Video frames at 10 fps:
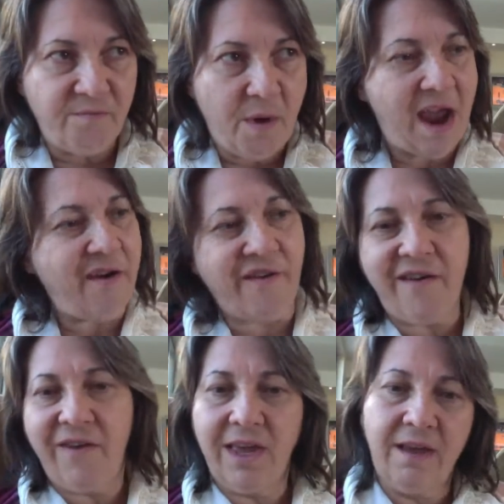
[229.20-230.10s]

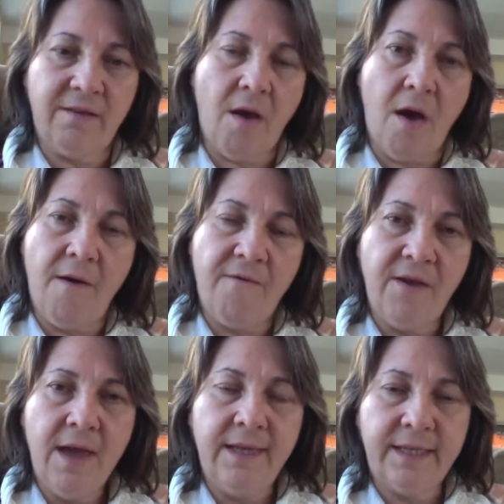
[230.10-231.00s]
paragraph, I guess, off.
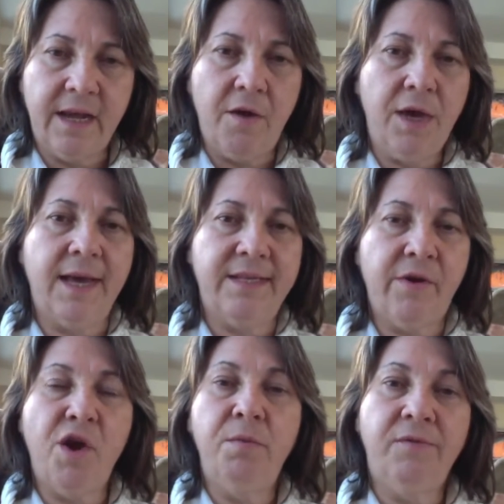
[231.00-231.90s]
Say, okay, so
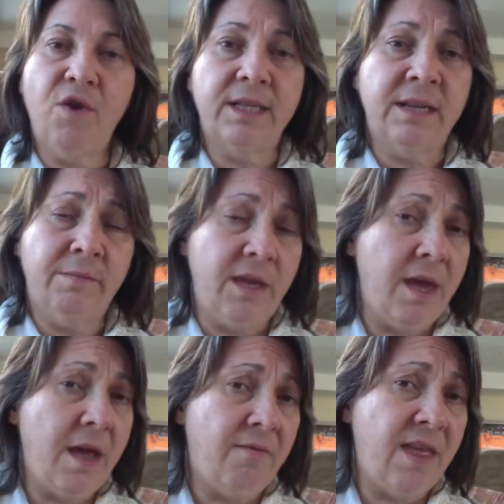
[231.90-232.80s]
I hope you've got
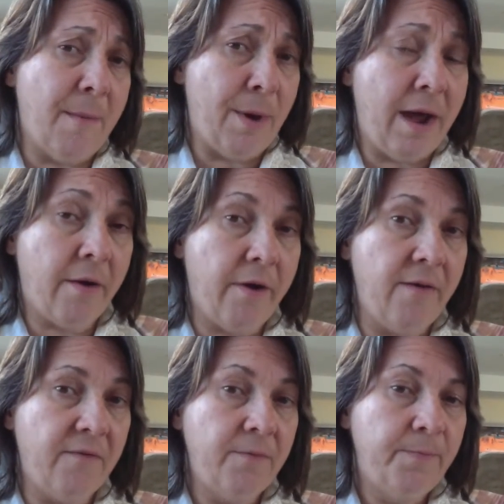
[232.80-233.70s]
something out of that
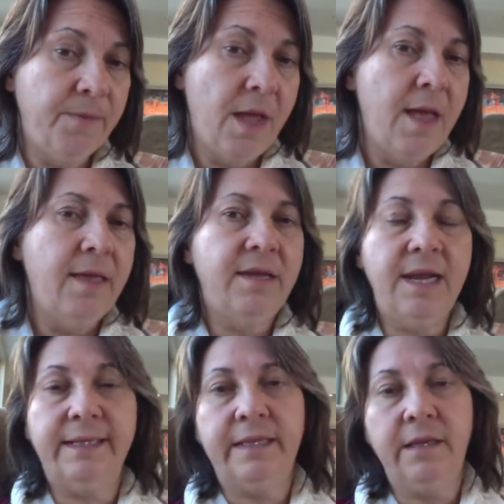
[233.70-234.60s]
paragraph. The
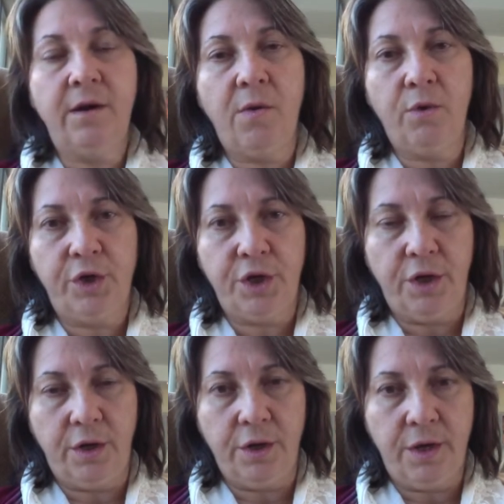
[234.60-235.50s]
next thing that I want you
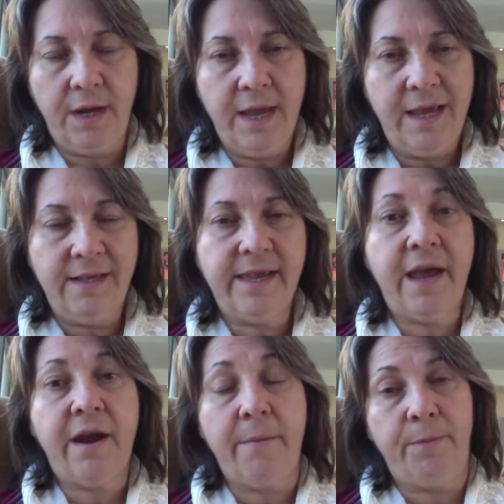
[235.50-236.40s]
to learn is
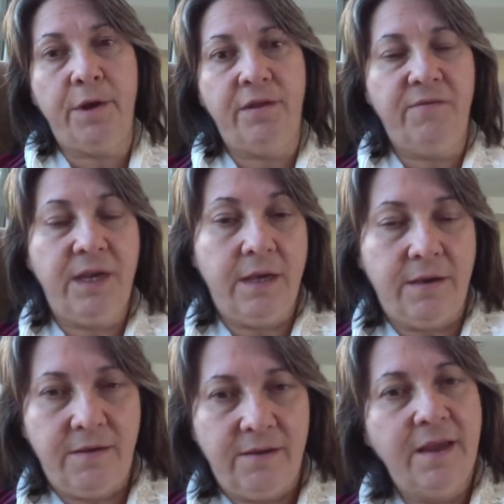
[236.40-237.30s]
how to upload the
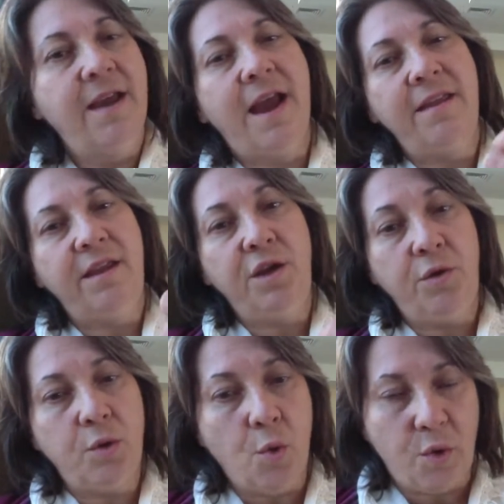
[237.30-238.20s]
videos, and then you
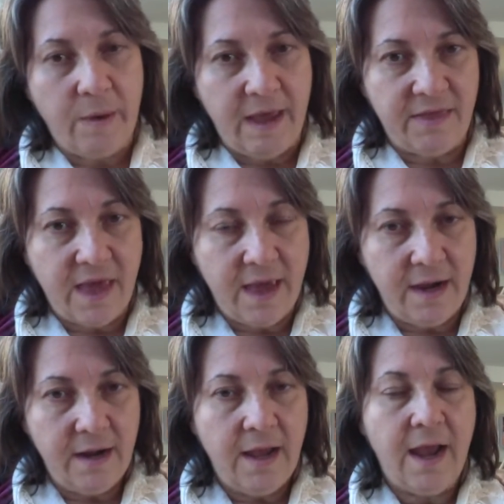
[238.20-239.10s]
talk about that
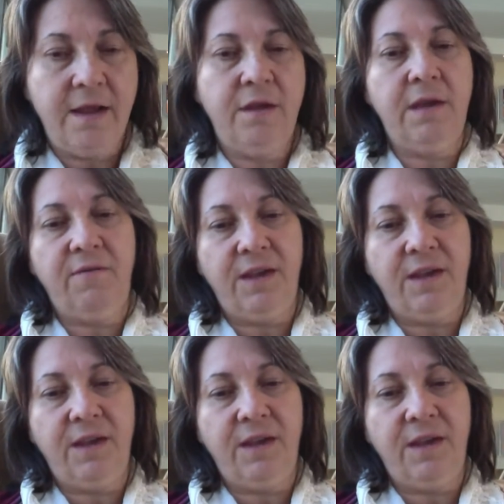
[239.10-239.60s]
and you give